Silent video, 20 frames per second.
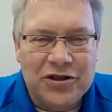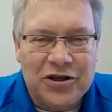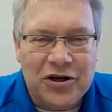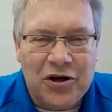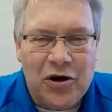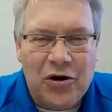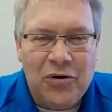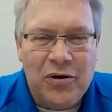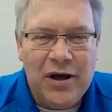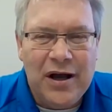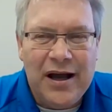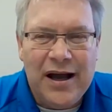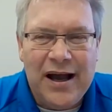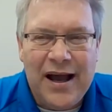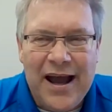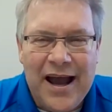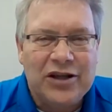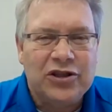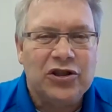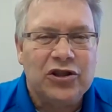ago
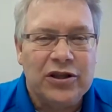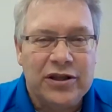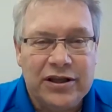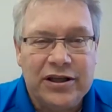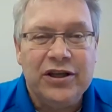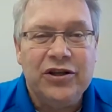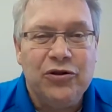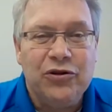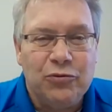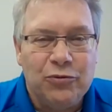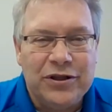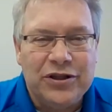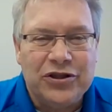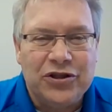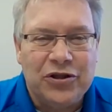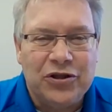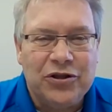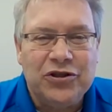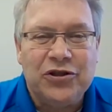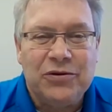actually did the
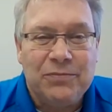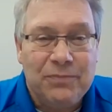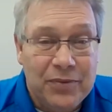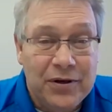research